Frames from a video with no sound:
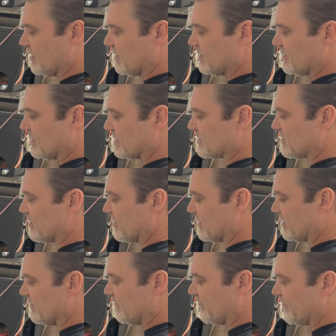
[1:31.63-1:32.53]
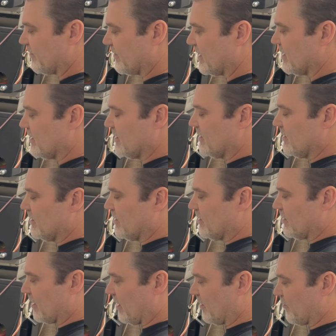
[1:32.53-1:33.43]
That's good.
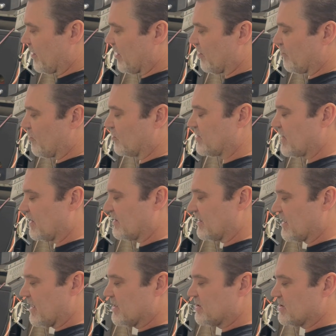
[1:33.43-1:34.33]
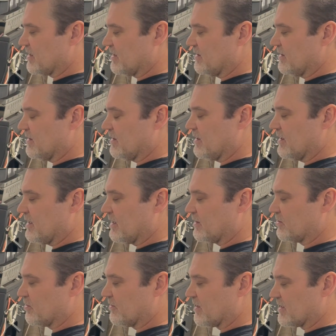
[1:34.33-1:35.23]
And we're gonna rotate the engine
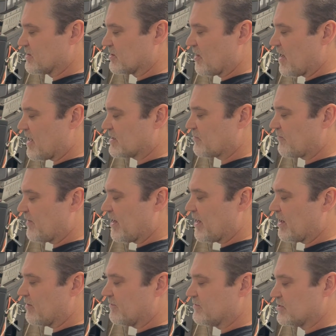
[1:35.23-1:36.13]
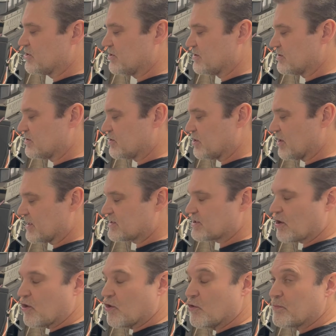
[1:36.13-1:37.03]
until the exhaust valve just
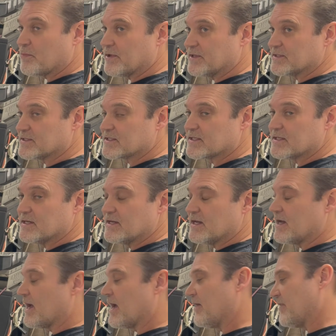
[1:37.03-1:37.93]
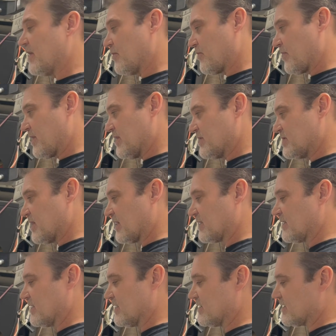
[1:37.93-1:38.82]
opens, and then we're gonna check
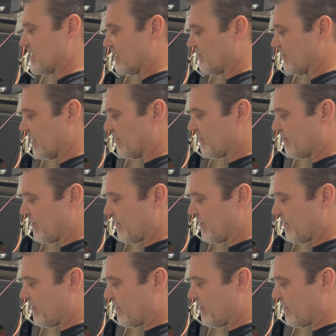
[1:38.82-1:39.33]
the intake valve.